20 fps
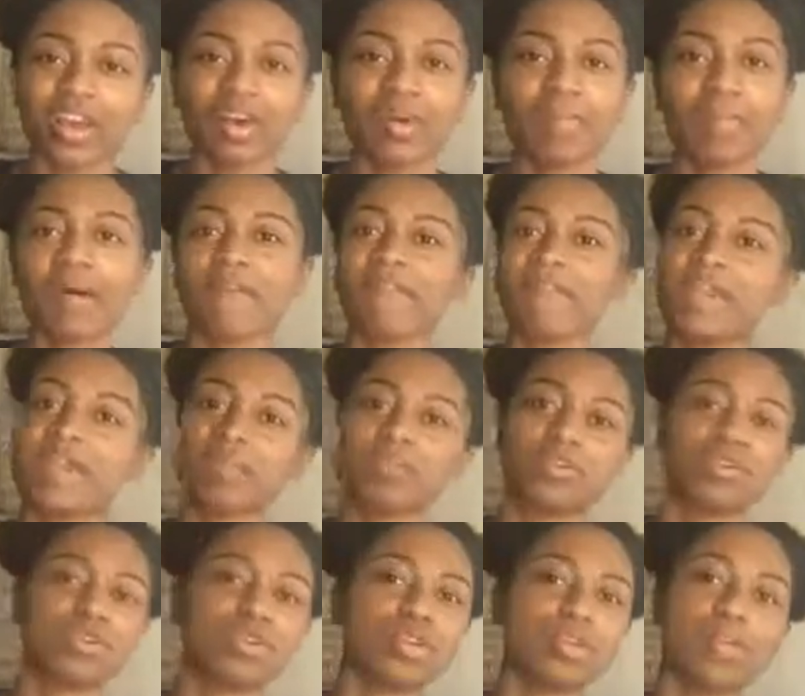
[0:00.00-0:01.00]
All my
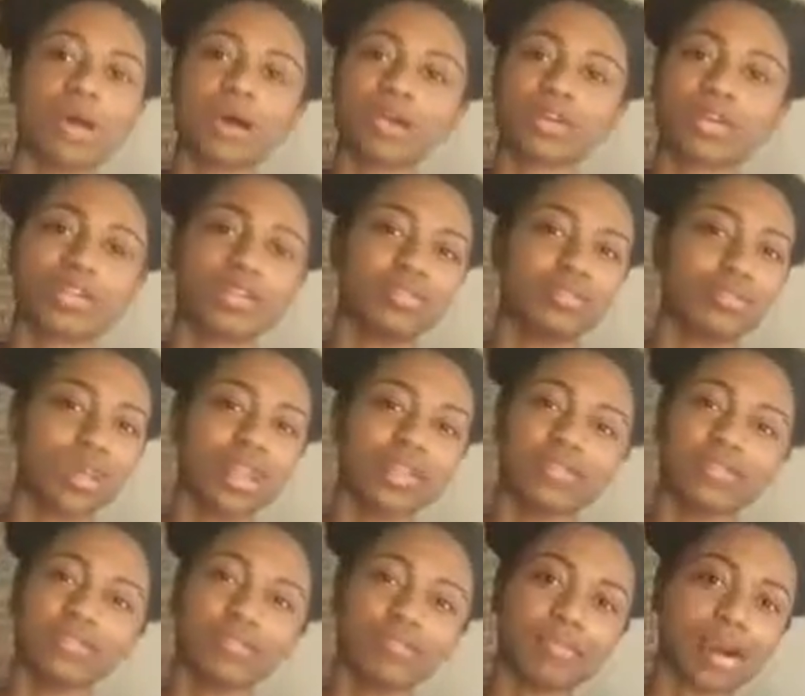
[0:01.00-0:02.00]
family on the balcony
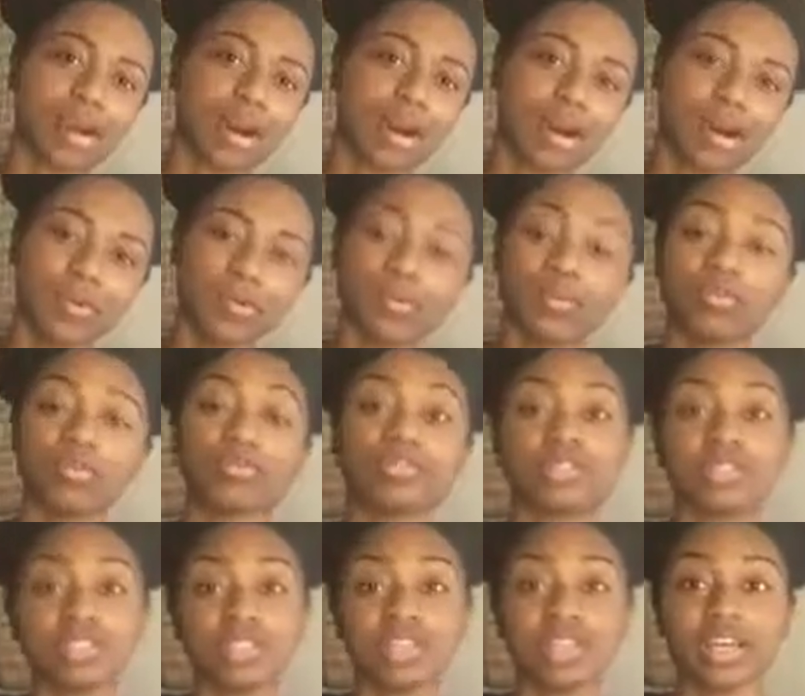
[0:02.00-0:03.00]
waving bye. Well,
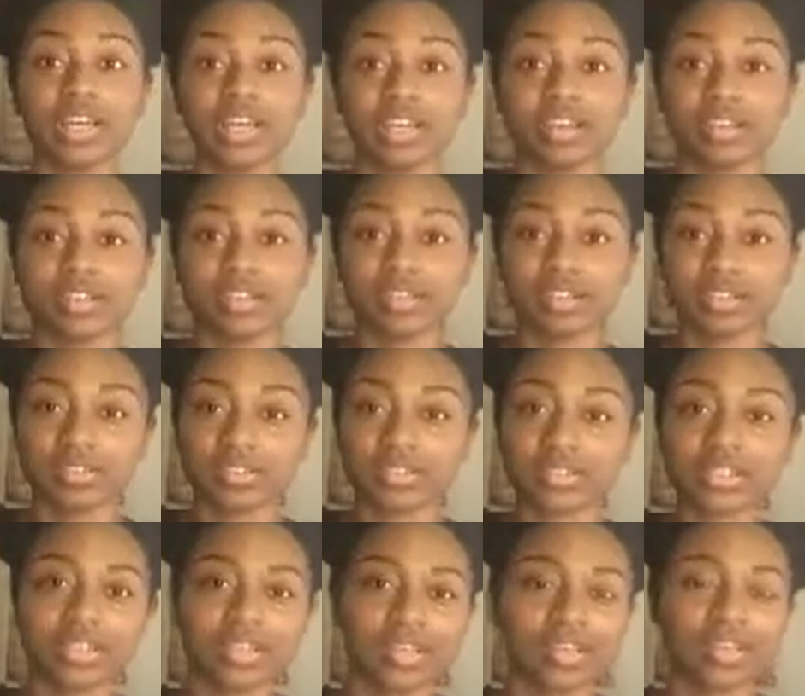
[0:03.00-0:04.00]
see you later, you know what I'm
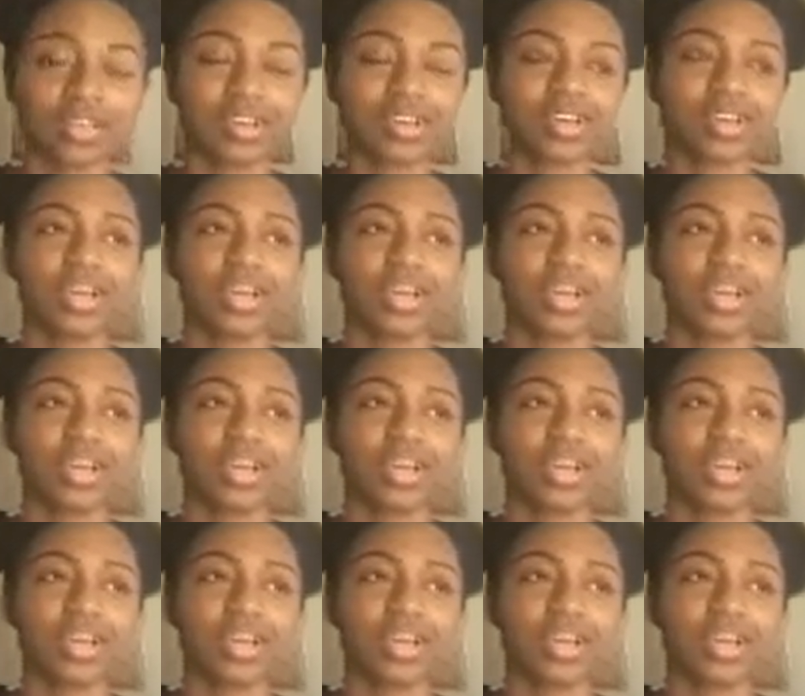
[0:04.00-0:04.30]
saying?